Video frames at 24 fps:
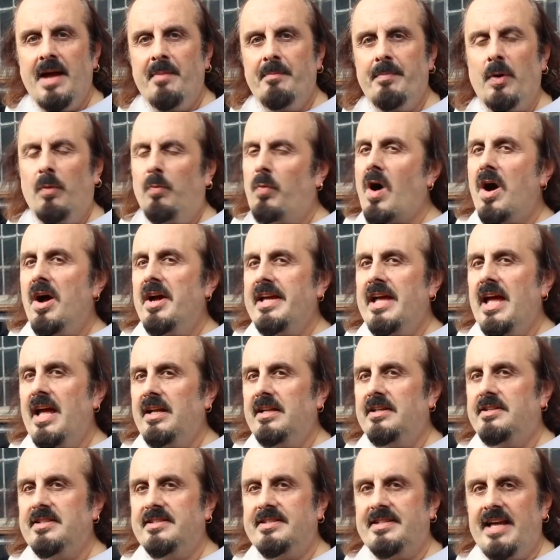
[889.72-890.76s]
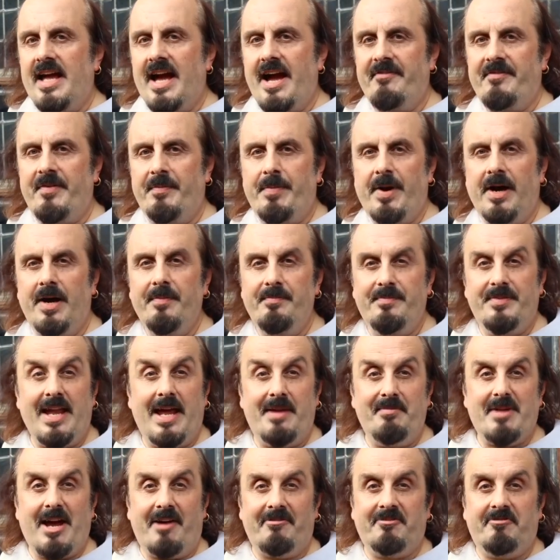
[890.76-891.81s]
But why does he have a pub
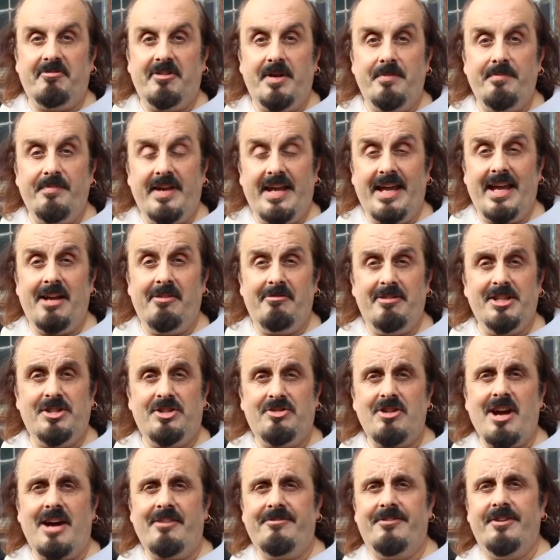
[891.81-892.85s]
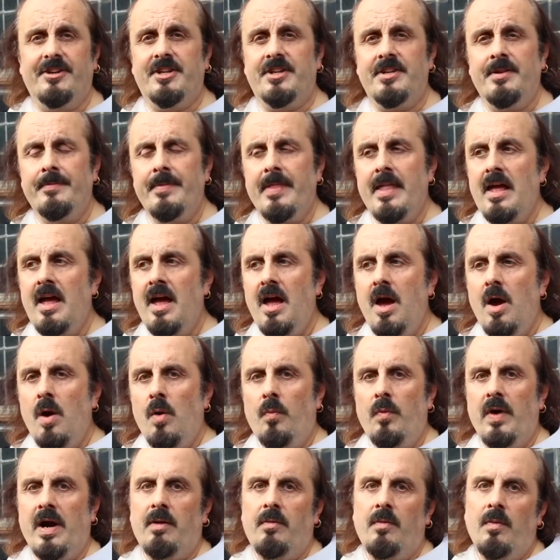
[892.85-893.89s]
named after him here in Stratford?
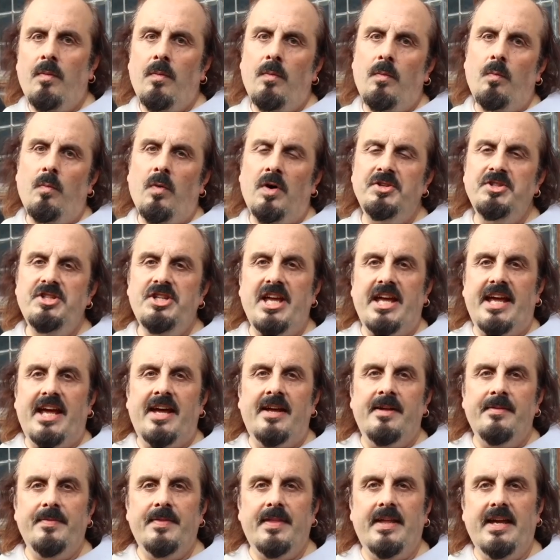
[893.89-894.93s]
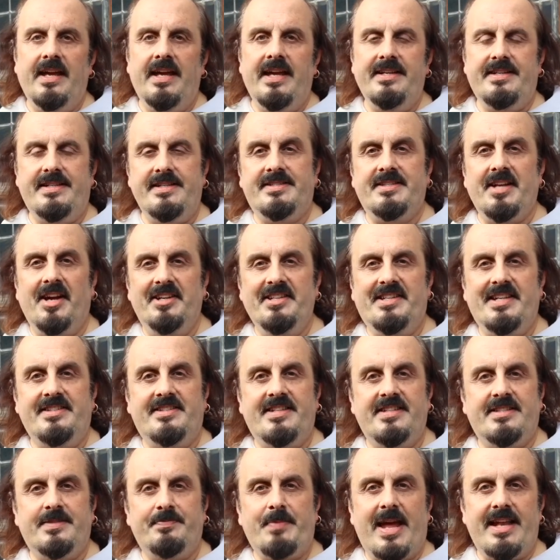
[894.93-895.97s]
Well, one year he decided
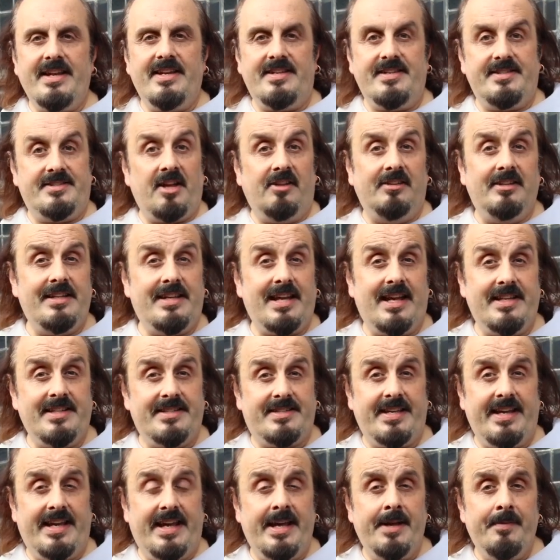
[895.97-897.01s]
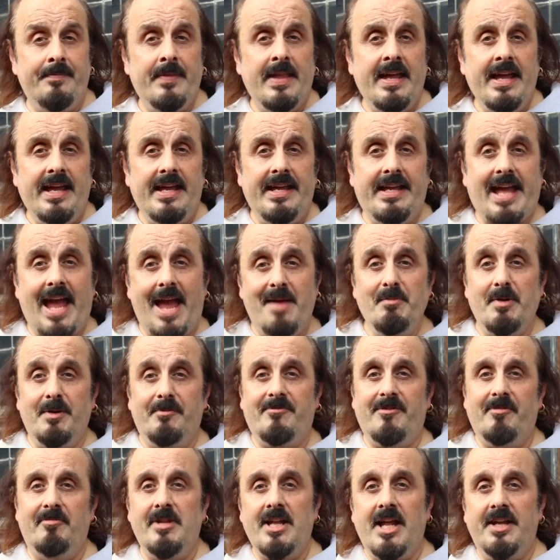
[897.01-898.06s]
to spend his holidays here. He came
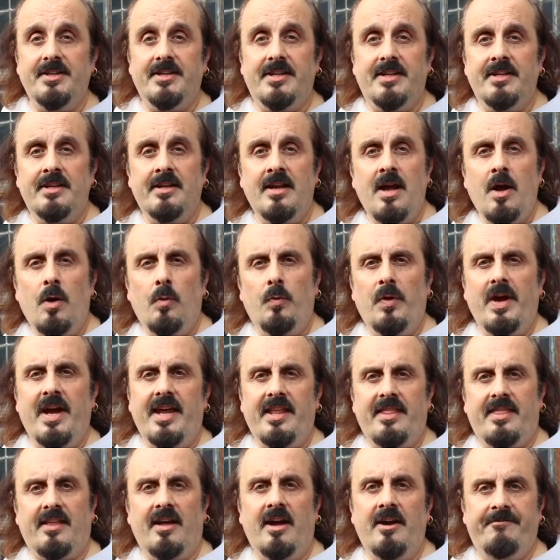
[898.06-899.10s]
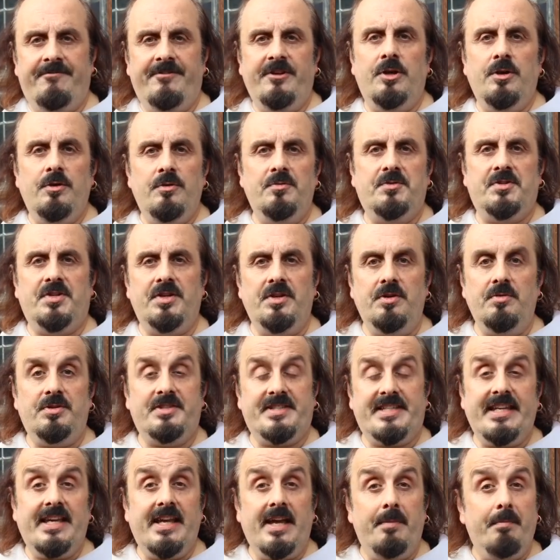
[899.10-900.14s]
up from London with a view to
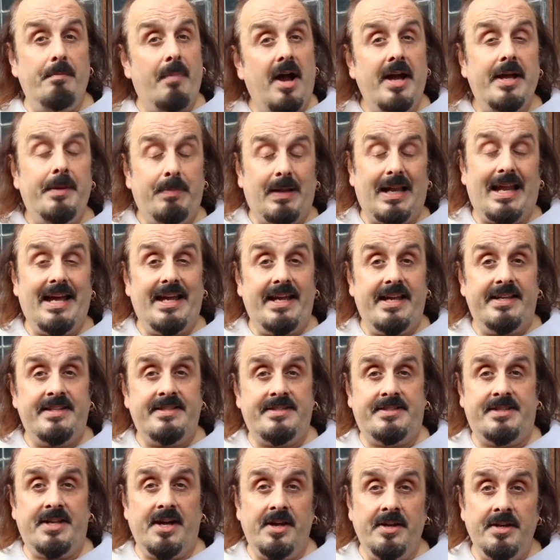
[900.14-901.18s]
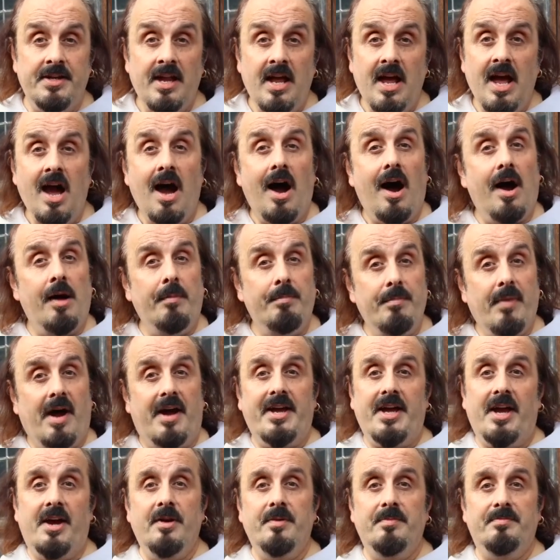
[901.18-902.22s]
seeing my plays done on
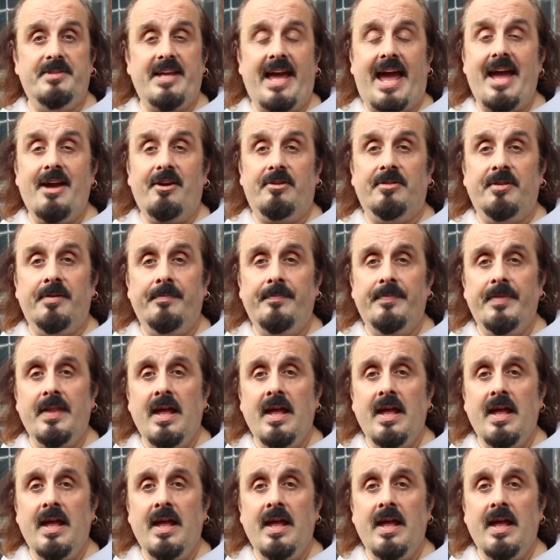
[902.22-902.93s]
my hometown.